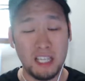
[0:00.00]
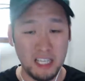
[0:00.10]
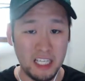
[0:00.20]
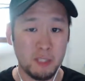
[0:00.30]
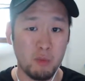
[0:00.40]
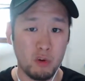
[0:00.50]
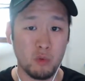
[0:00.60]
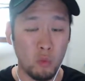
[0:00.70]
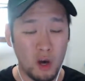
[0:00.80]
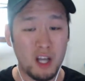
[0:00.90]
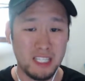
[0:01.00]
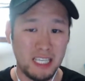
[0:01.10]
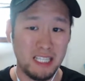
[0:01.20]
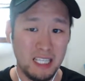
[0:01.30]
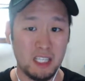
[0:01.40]
that esports wants
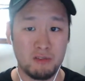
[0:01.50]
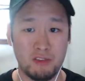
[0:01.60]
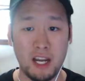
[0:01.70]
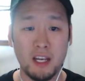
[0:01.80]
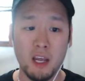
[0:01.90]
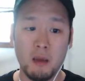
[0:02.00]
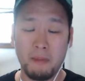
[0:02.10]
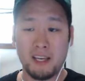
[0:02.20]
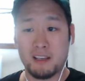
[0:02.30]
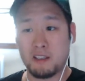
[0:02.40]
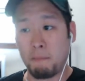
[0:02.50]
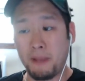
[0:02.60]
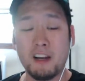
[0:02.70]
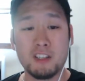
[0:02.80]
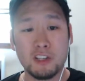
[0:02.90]
and needs, right? Because
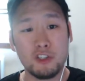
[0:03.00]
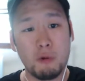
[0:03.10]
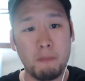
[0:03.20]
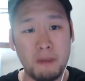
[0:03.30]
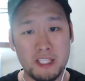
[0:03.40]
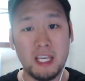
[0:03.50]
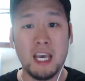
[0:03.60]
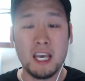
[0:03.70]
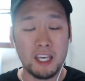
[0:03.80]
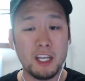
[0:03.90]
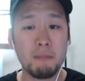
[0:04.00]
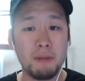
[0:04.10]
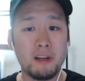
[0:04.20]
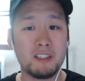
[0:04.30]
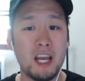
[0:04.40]
players are super busy, getting
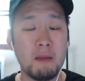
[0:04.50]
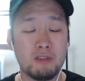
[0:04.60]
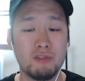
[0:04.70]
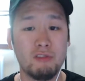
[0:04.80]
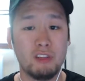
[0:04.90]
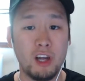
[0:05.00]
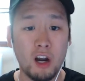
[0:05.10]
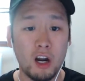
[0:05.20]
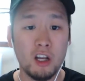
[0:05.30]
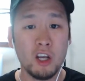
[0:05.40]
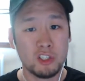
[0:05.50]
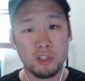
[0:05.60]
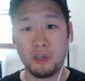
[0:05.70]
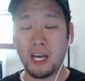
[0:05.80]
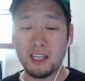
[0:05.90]
players time is really, really hard. So
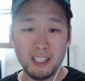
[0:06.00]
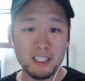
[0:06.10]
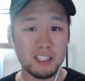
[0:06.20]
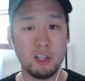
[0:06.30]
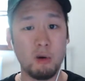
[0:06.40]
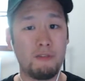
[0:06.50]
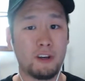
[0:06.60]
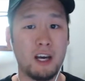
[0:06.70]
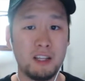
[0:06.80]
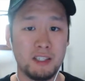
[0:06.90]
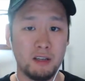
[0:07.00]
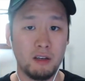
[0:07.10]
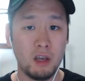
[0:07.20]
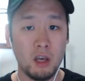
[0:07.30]
you kind of need this low effort content.